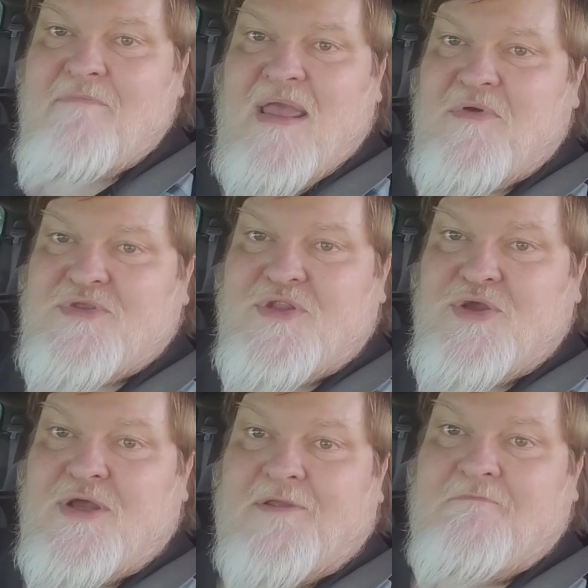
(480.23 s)
be able to
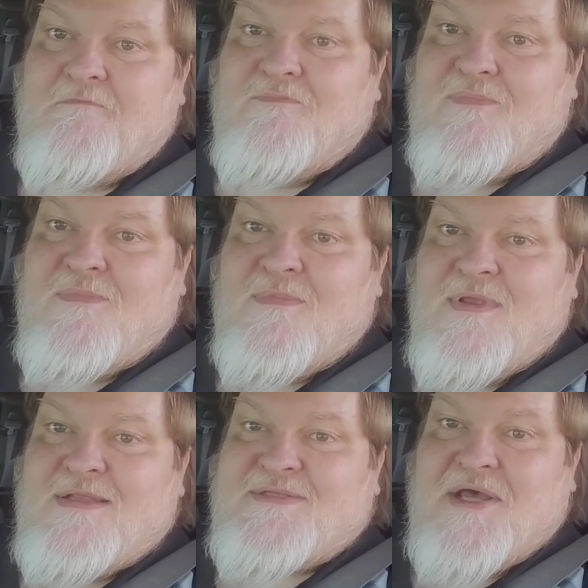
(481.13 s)
do it.
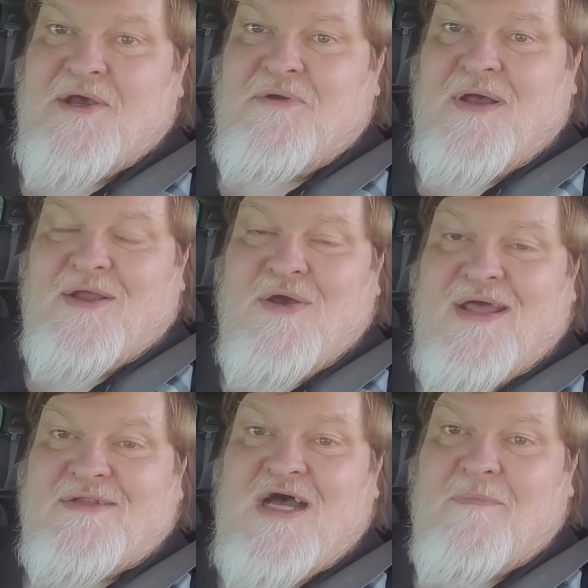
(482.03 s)
So go
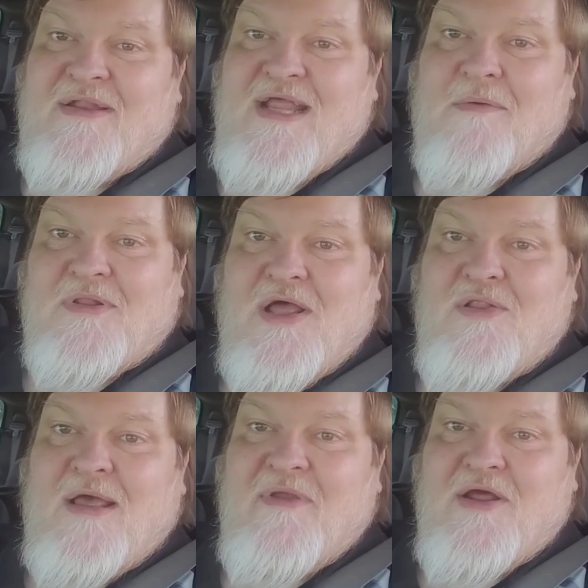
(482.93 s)
ahead and comment down below.
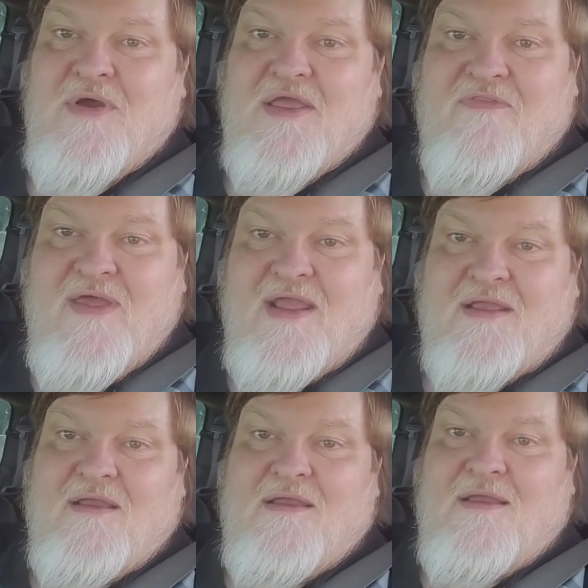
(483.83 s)
Let me know what you think.
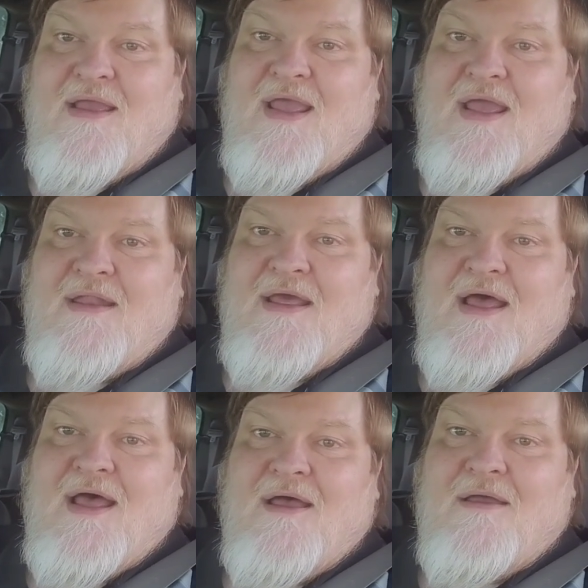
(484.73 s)
And,
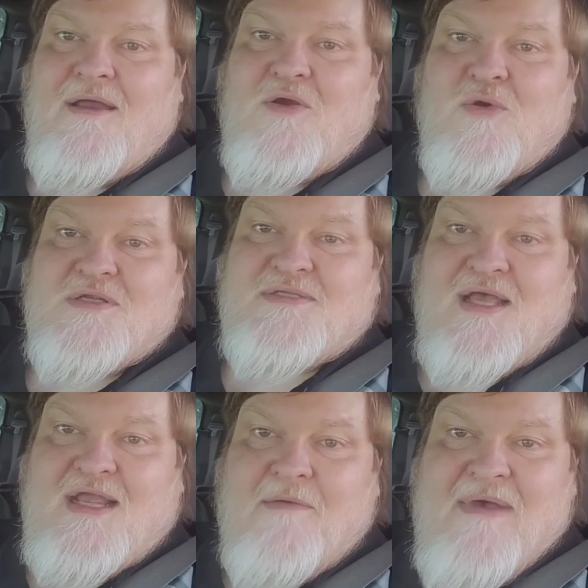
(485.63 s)
of course,
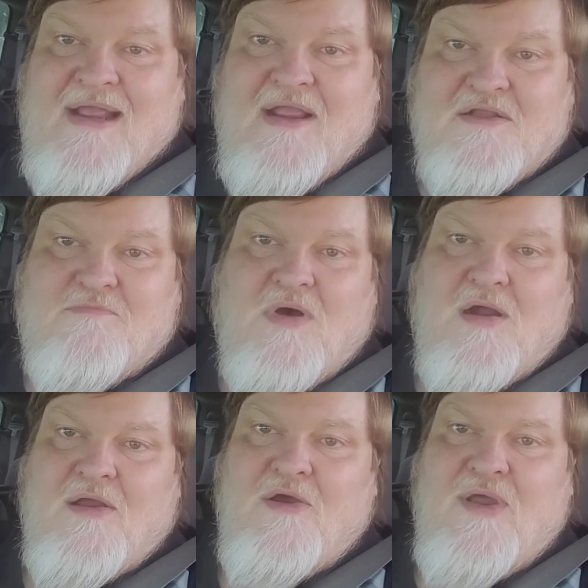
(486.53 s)
come back here
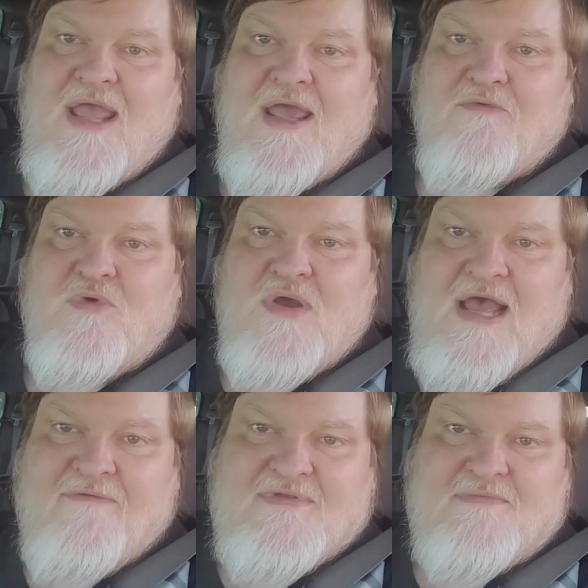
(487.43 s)
tomorrow, and we'll
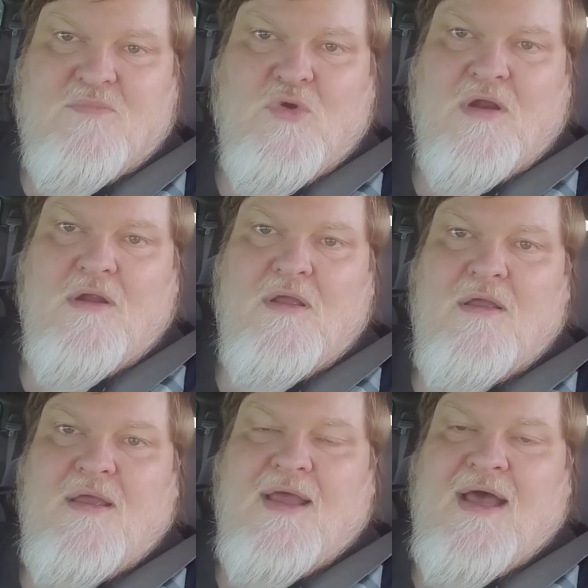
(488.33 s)
have some more
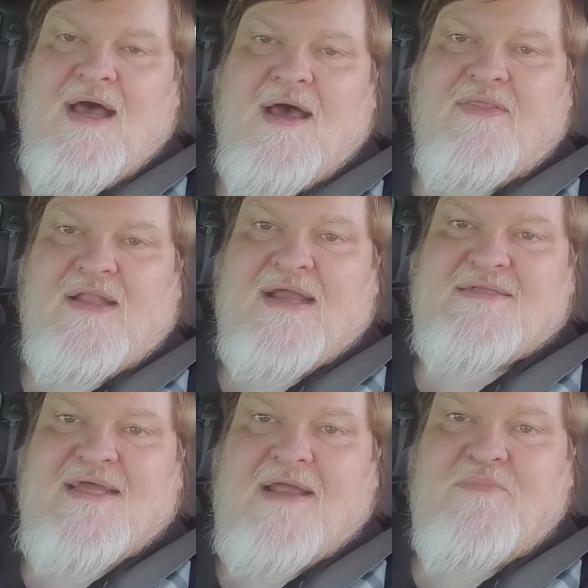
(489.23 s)
The Light
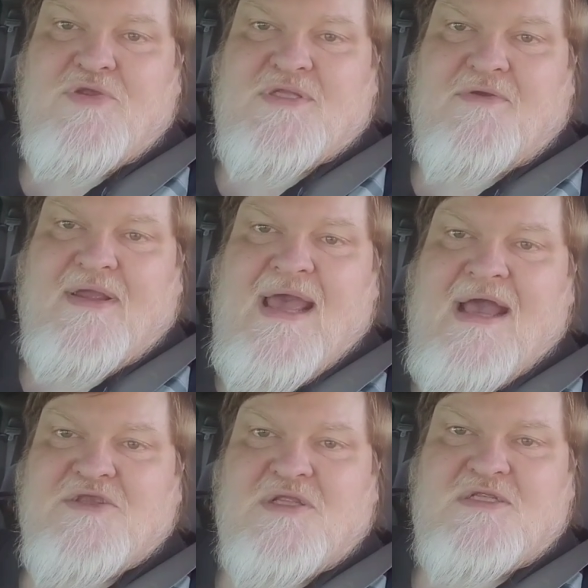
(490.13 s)
Side music
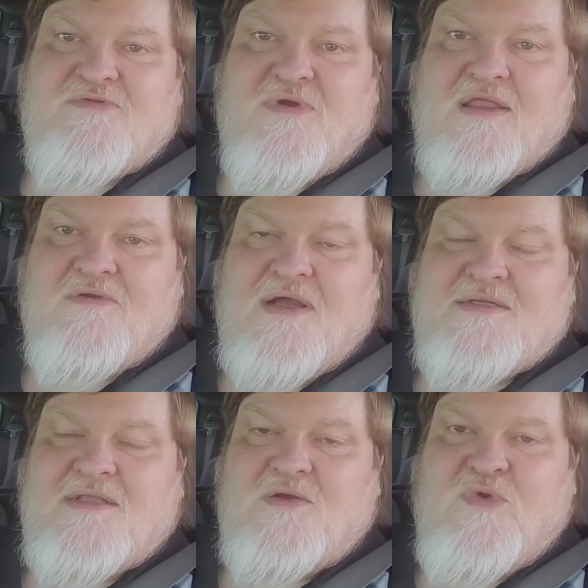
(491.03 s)
reactions throughout the
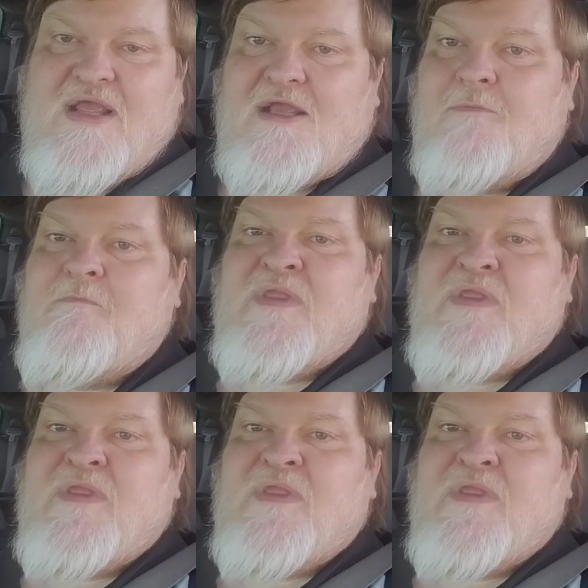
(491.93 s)
rest of the week.